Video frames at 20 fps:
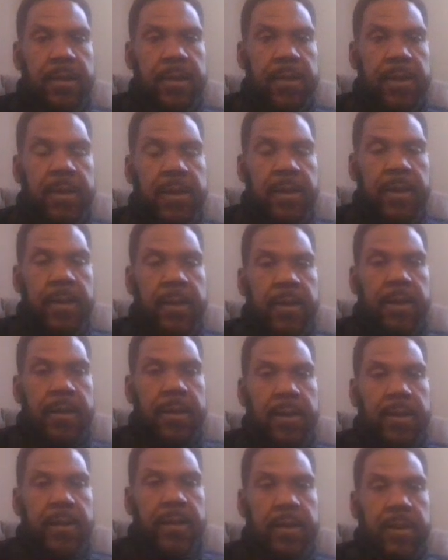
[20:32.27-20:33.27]

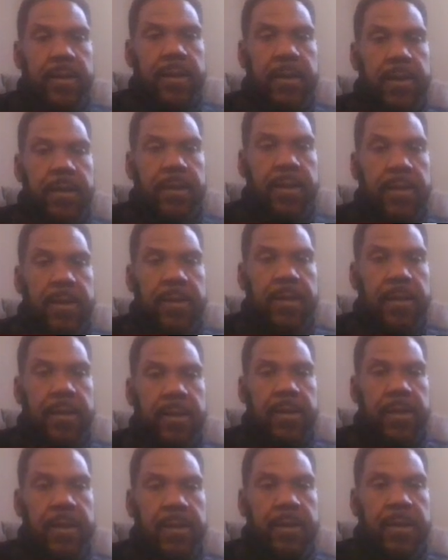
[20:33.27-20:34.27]

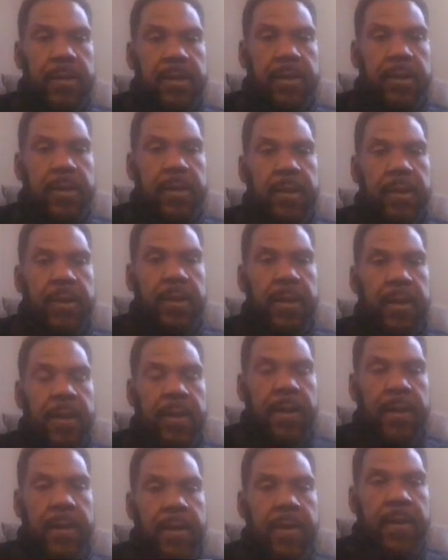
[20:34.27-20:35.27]

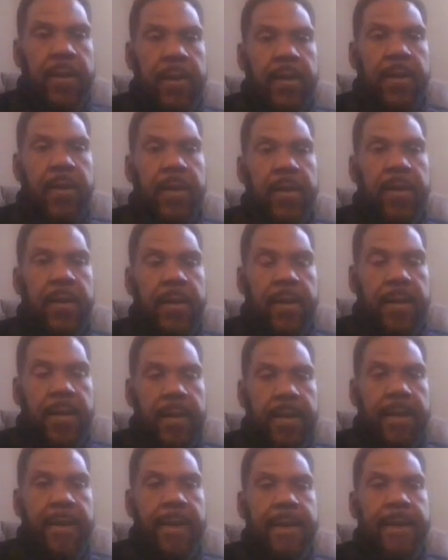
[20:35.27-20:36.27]

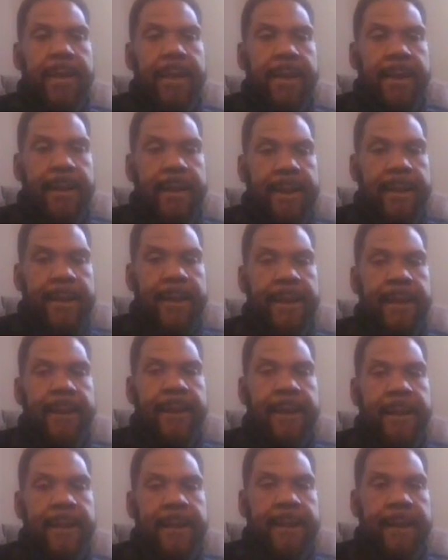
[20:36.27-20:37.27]

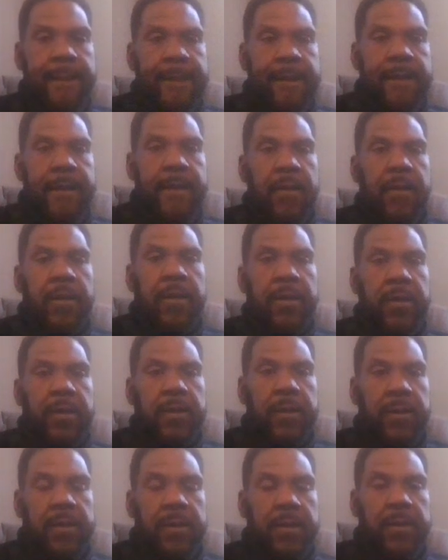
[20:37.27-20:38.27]

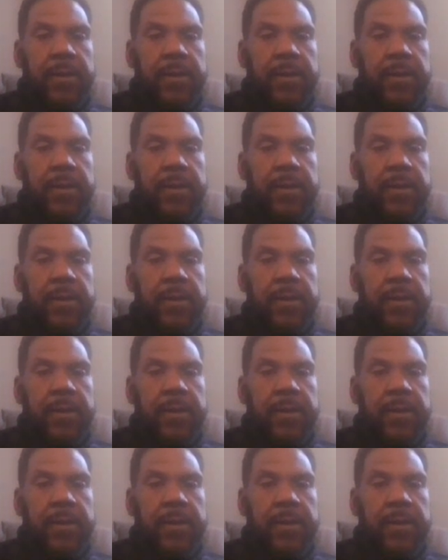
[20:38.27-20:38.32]
(silent)